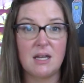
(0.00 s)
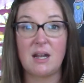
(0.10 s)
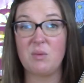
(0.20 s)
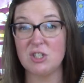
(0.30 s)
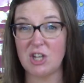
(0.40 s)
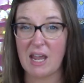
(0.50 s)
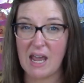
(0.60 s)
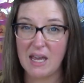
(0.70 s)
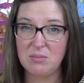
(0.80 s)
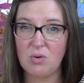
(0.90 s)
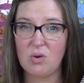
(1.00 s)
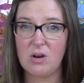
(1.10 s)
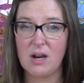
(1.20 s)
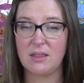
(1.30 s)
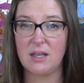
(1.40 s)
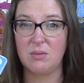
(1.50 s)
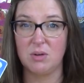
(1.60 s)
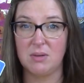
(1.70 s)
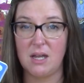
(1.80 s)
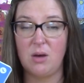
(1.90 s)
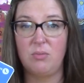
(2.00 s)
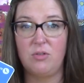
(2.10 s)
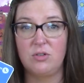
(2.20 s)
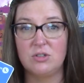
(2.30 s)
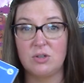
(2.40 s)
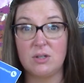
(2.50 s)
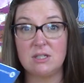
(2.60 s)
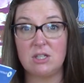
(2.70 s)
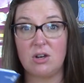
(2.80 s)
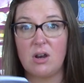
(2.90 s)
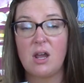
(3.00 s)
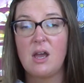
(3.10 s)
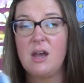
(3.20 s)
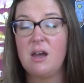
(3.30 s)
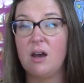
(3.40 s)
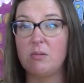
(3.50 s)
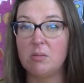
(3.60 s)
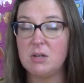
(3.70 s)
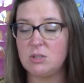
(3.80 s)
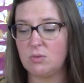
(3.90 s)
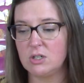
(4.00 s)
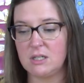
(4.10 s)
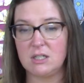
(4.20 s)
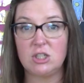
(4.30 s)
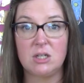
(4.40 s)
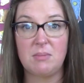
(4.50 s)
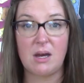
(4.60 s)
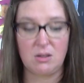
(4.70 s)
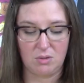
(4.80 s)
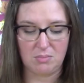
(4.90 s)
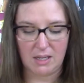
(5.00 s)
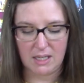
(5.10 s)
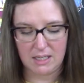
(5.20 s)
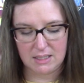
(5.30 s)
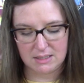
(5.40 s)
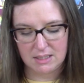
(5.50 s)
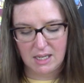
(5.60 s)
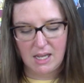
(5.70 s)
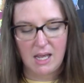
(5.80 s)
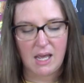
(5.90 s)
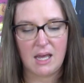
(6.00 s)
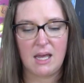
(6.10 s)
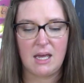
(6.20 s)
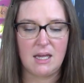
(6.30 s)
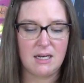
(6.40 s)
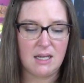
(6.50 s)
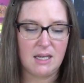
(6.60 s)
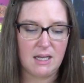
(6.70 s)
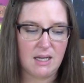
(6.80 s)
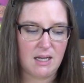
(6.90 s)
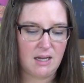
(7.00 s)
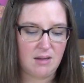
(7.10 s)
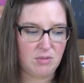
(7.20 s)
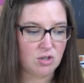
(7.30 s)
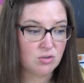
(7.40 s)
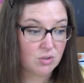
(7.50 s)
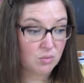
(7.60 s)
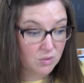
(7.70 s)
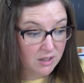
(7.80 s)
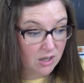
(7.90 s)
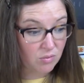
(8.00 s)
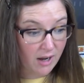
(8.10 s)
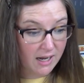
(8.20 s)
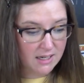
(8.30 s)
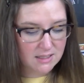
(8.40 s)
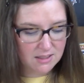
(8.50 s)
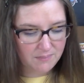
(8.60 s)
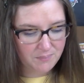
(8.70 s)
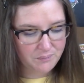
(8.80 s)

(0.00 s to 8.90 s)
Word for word: and I wish I had more. I think it would have been helpful. So this year, I've been much more diligent about it with my kids, and um, they're doing really great.